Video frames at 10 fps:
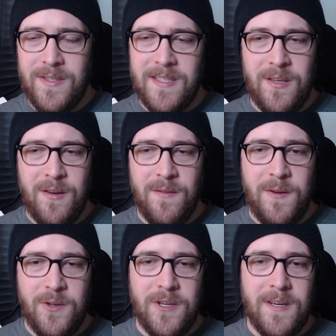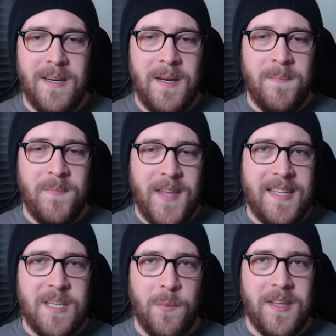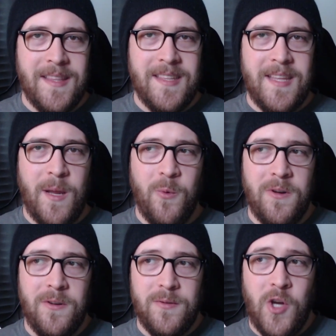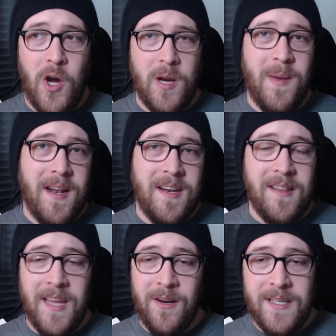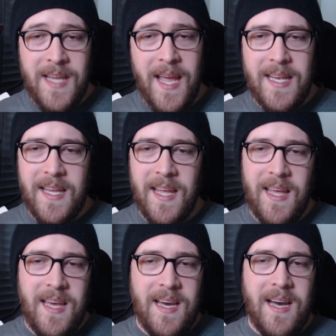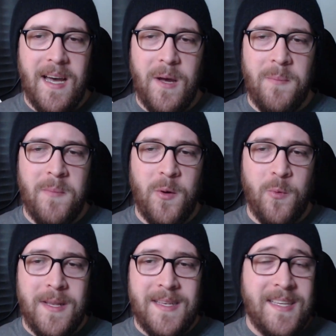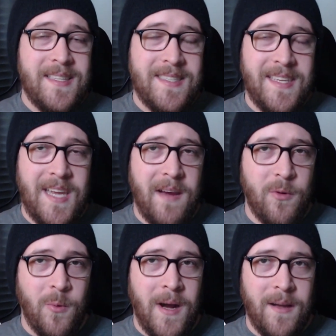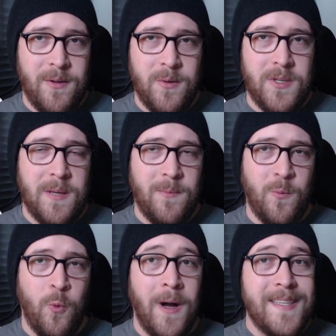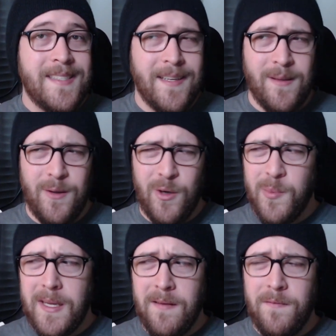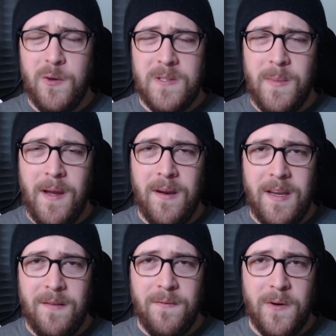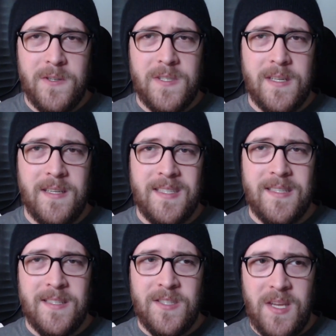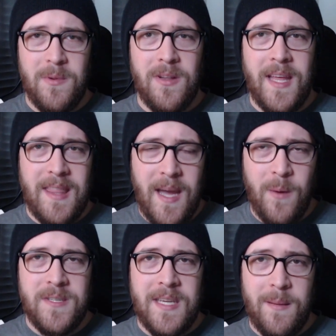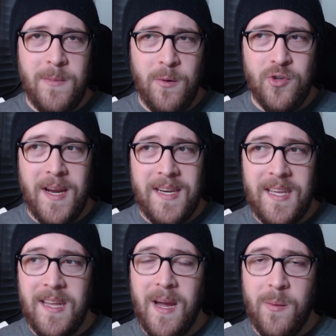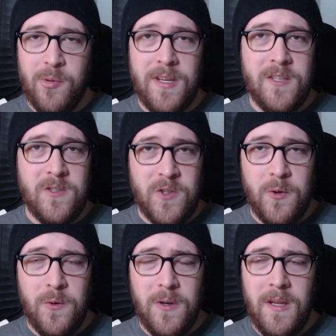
in the near future, that's something that they will talk about at a later date. We didn't see Everwild, which I was a little bit confused about at first, because it seemed like that was a game they were trying to get out pretty soon,